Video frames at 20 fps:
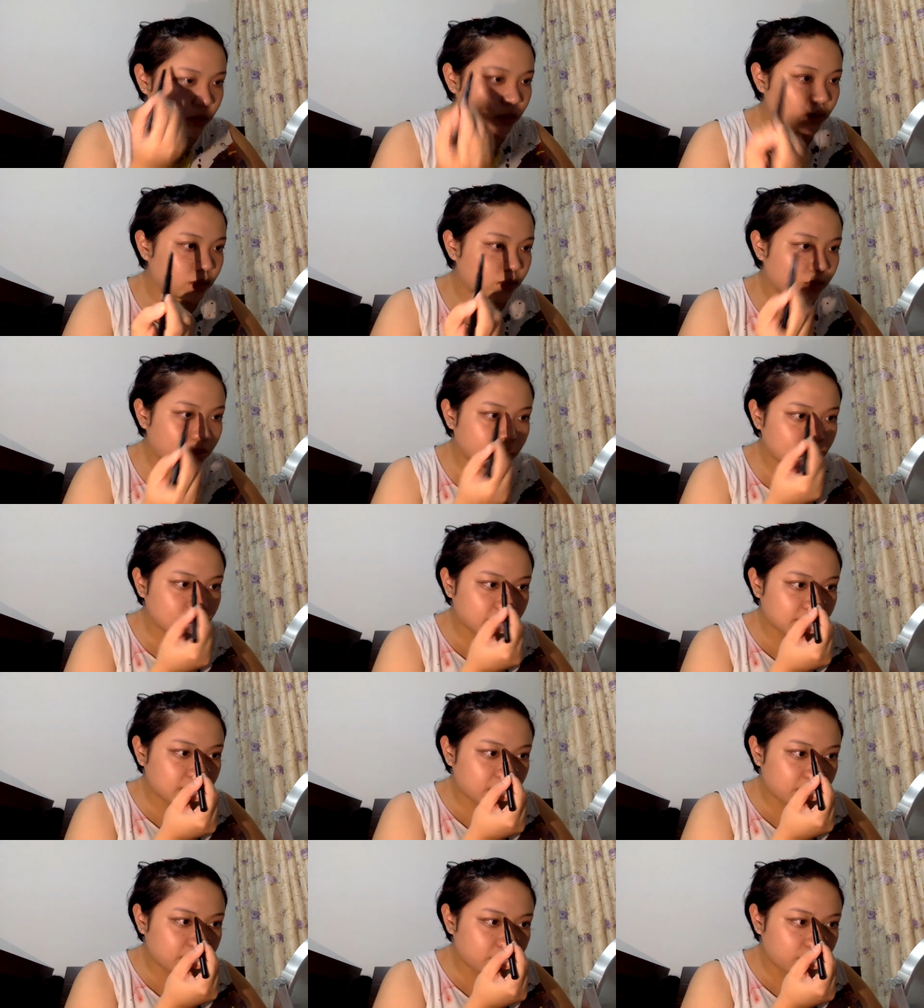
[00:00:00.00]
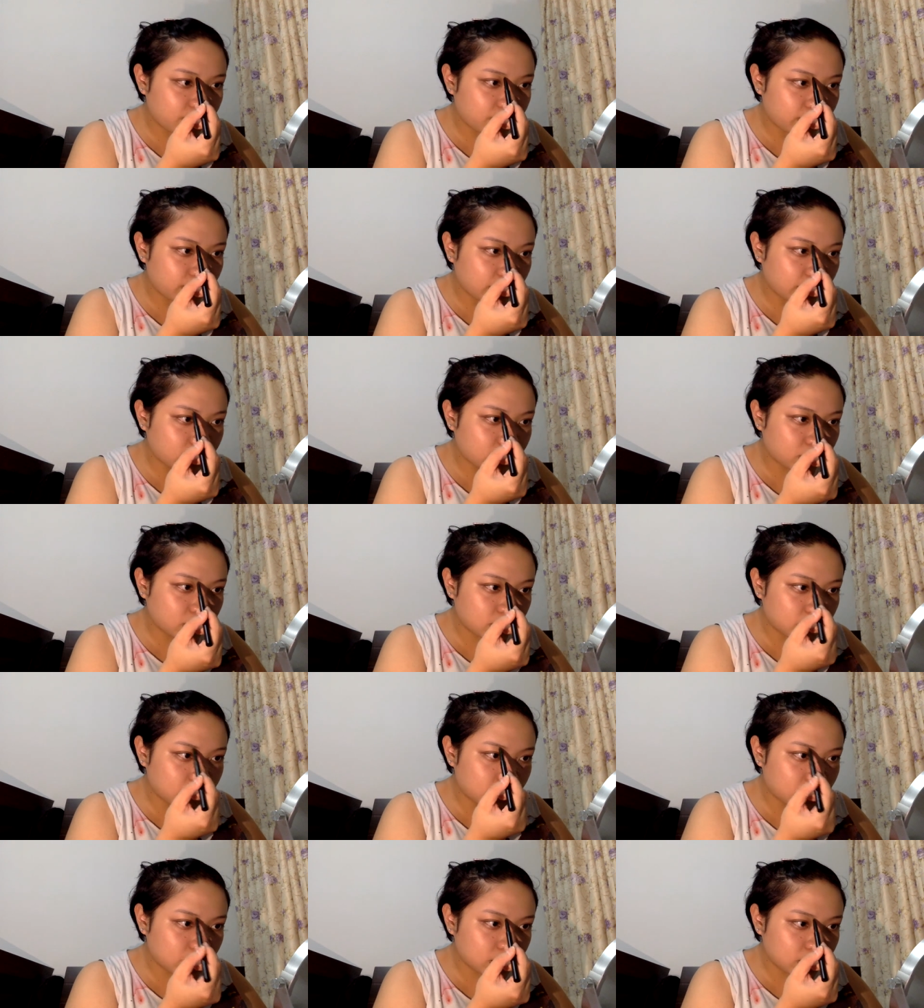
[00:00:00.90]
And once I'm happy with that top
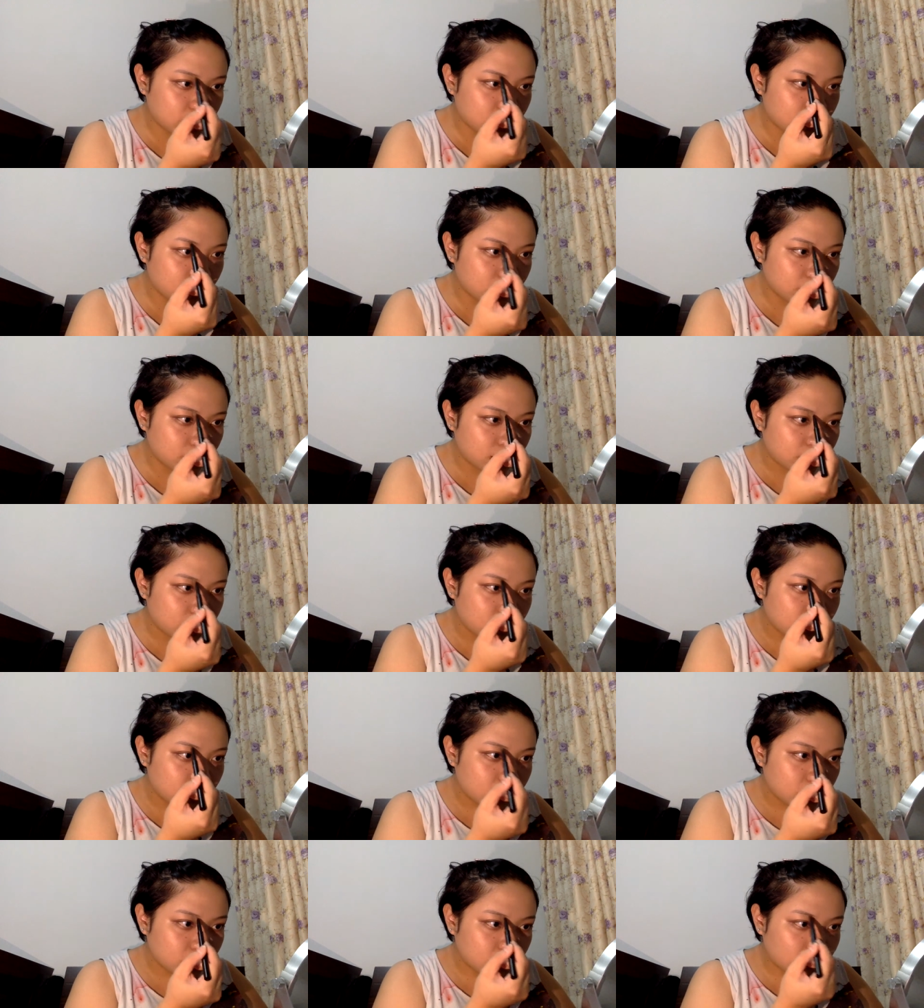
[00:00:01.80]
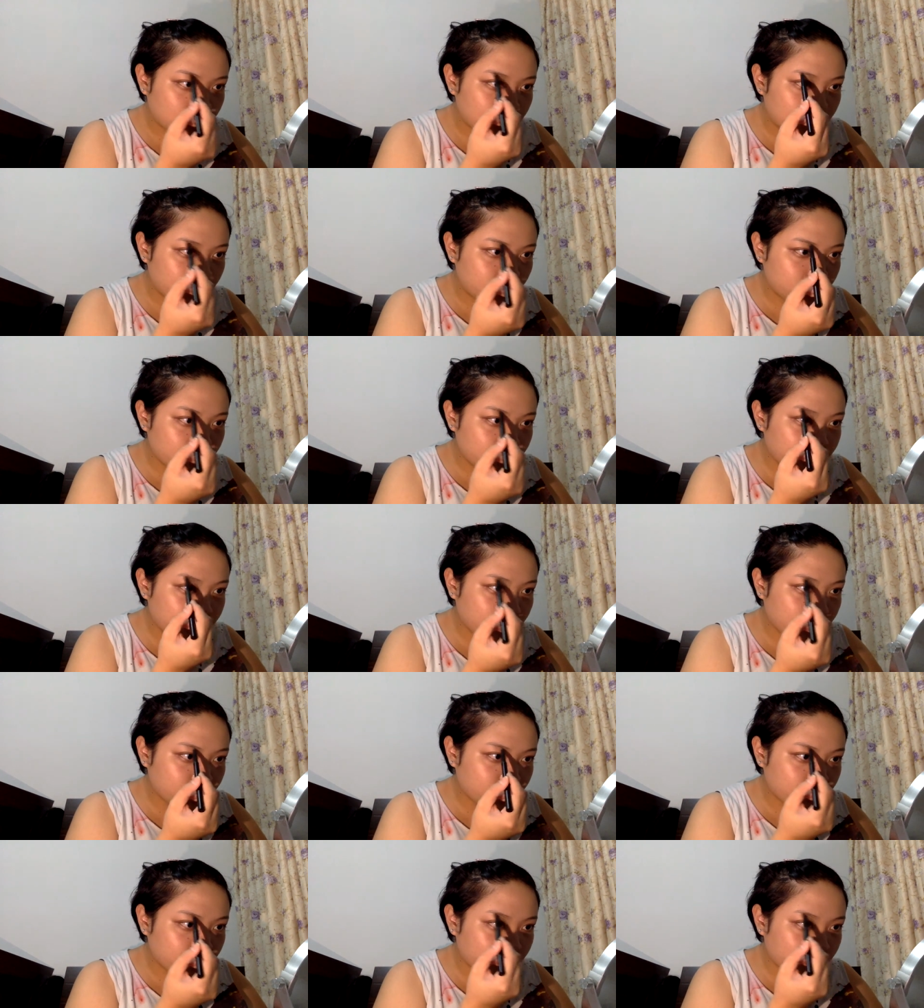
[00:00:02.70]
line, I'll go and
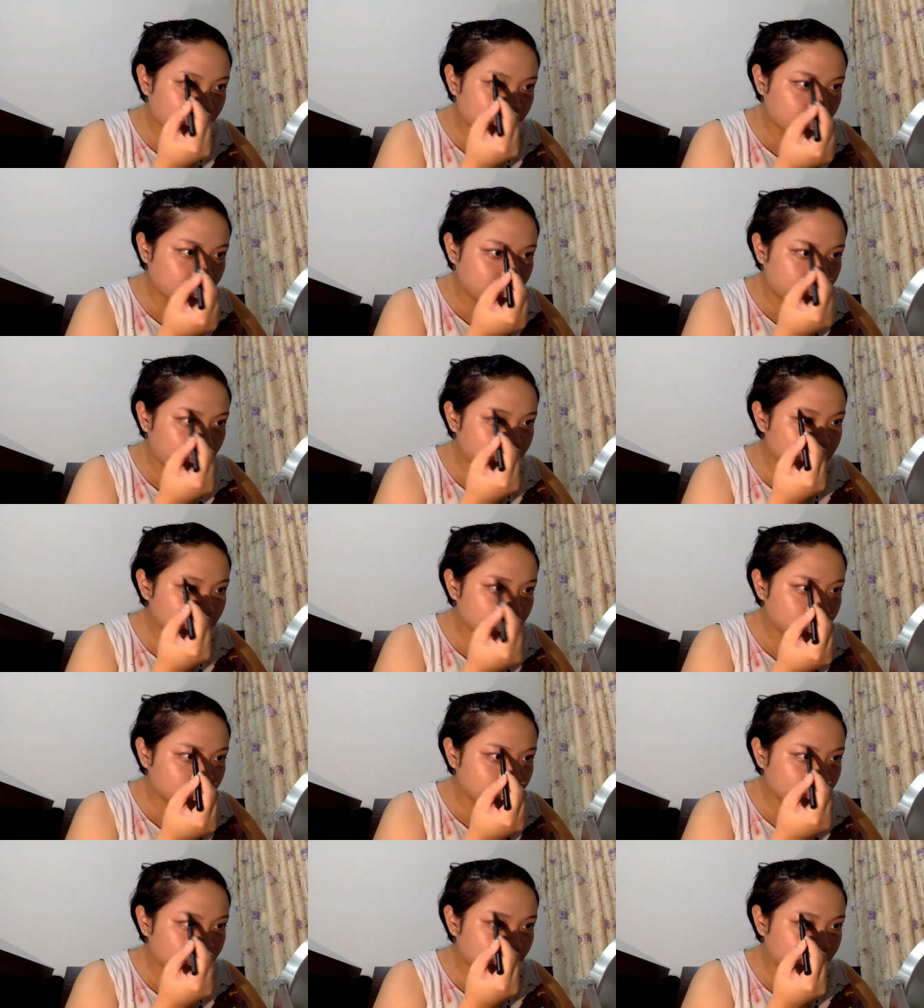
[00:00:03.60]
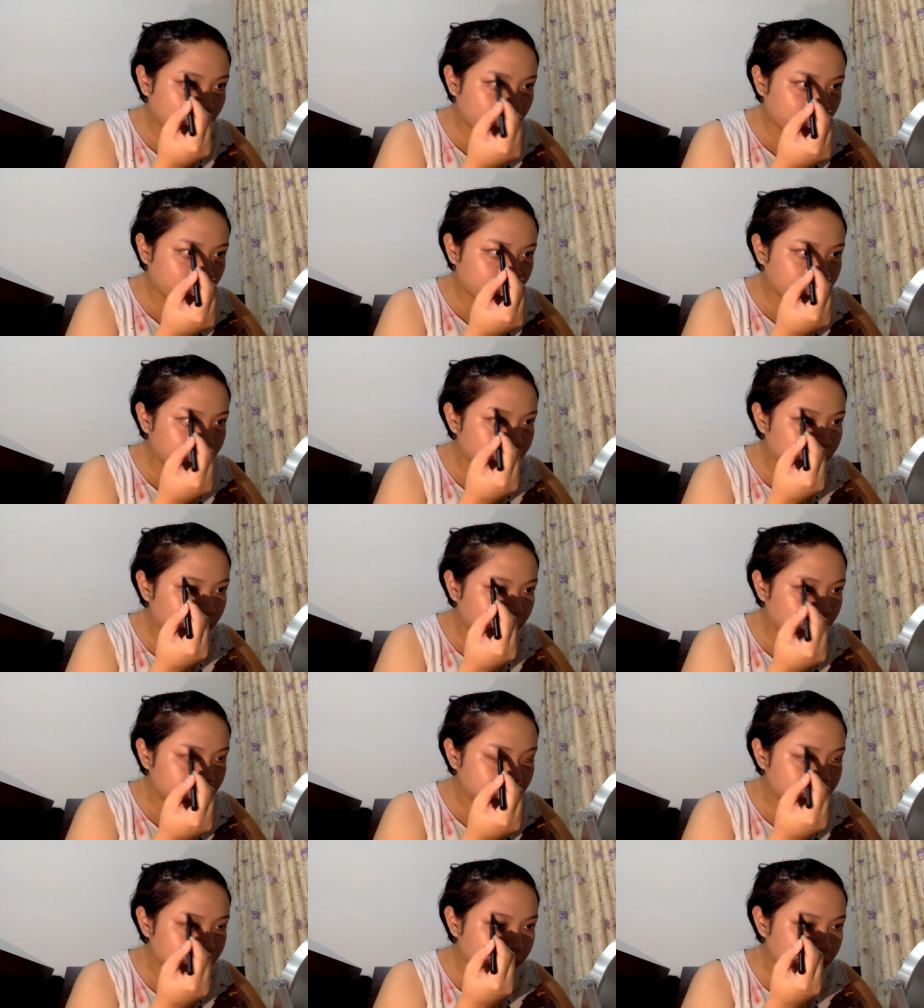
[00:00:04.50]
find where the bottom of my
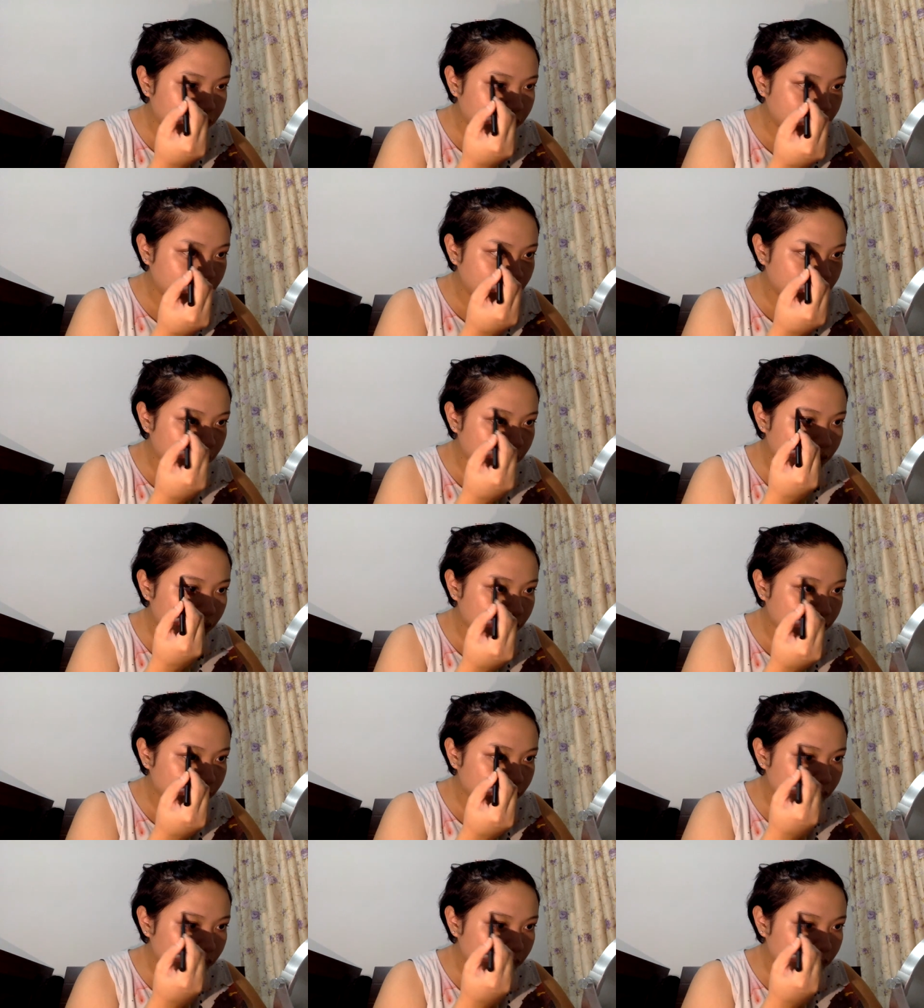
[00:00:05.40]
eyebrow should be.